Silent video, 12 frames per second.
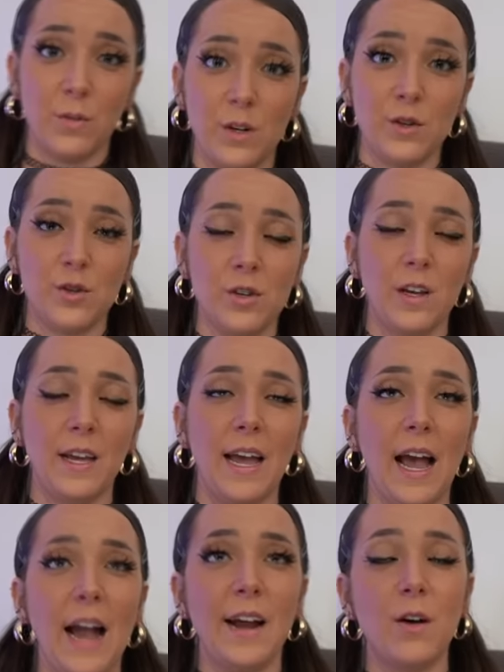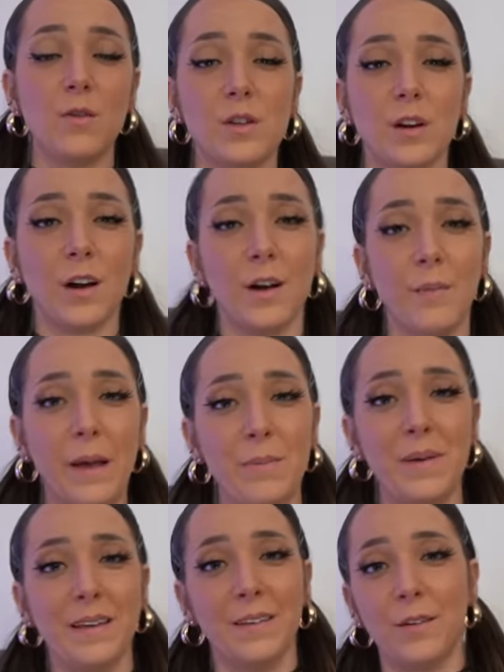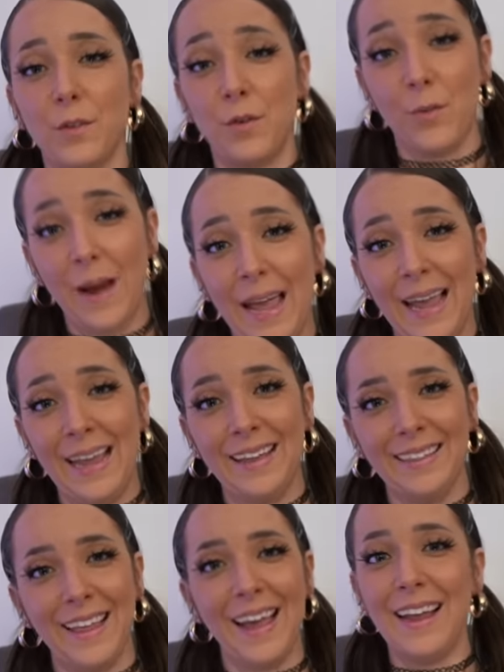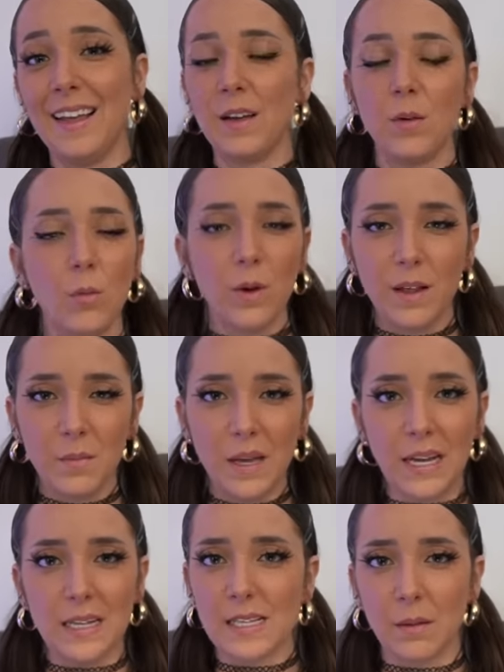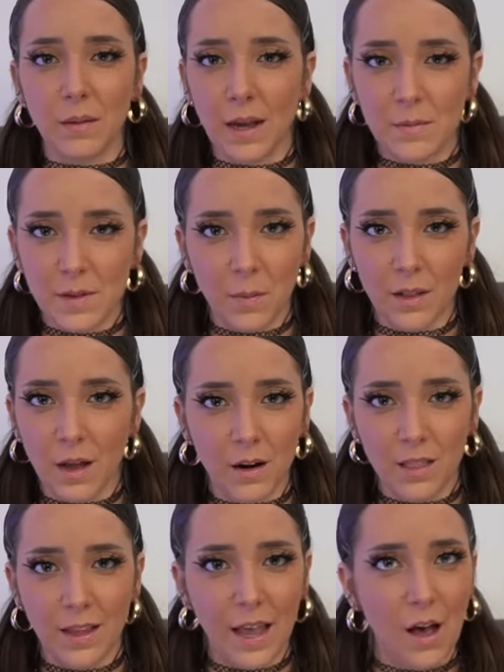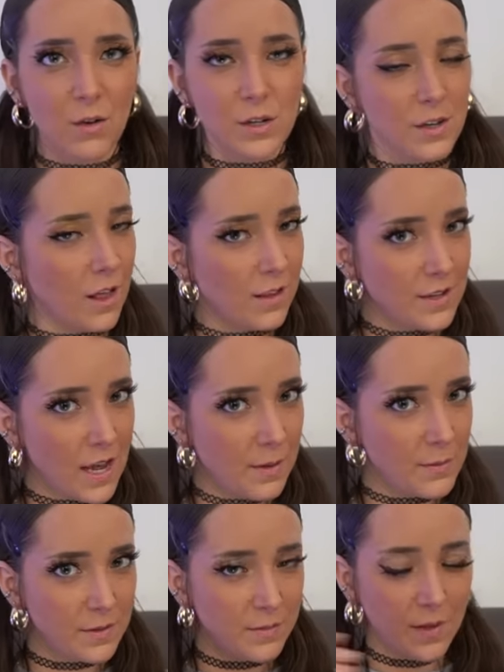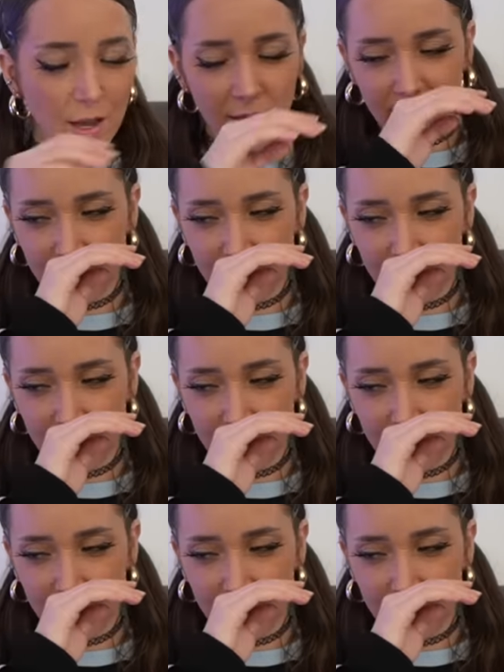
which I know to her might be a little gray. Like, what do you mean? Sometimes I'm allowed on the couch and other times I'm not.